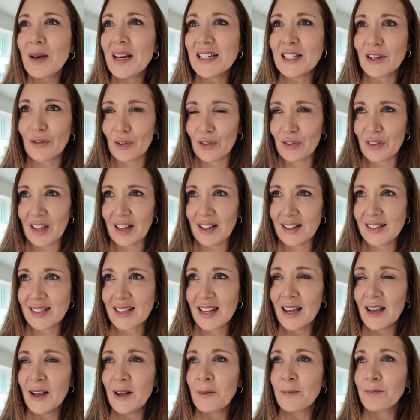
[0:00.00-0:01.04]
different things.
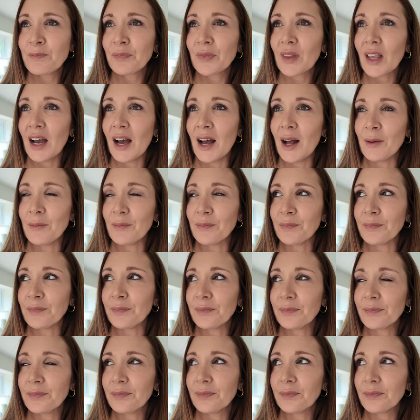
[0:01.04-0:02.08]
They're
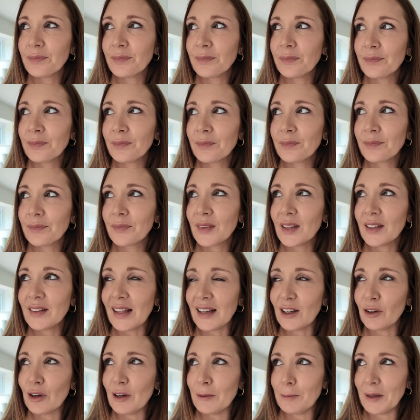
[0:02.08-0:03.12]

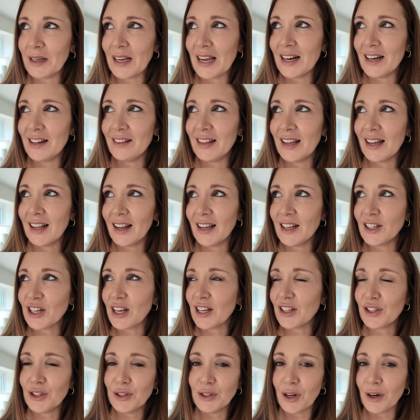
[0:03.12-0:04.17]
creeping in and they're like,
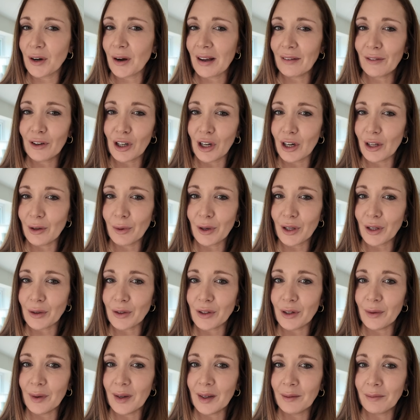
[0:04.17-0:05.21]
Jess, you don't have a clue what you're
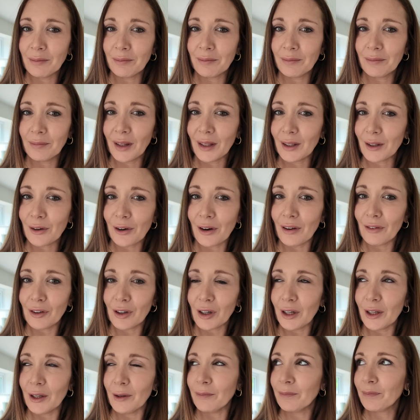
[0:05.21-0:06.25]
doing. Like, you don't have a
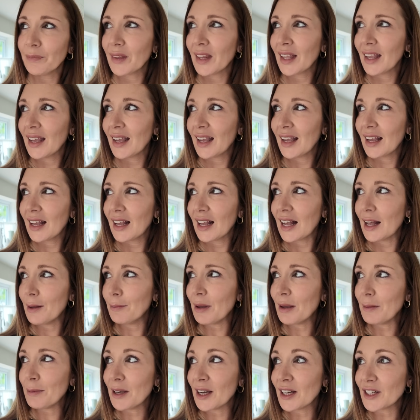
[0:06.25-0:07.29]
clue. And
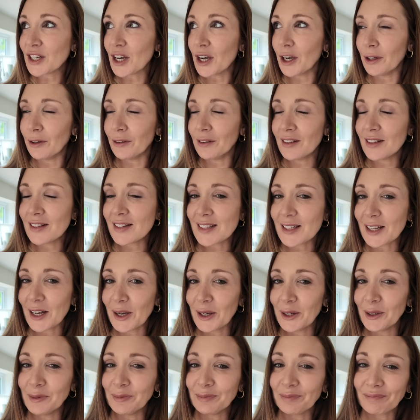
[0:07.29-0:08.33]
maybe I don't.
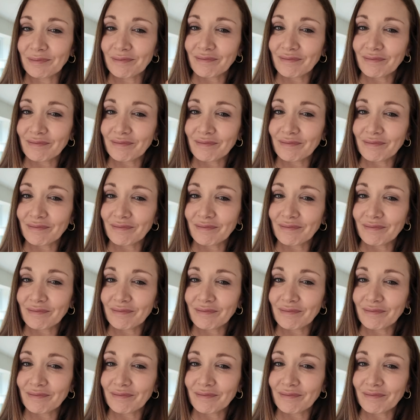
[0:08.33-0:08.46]
So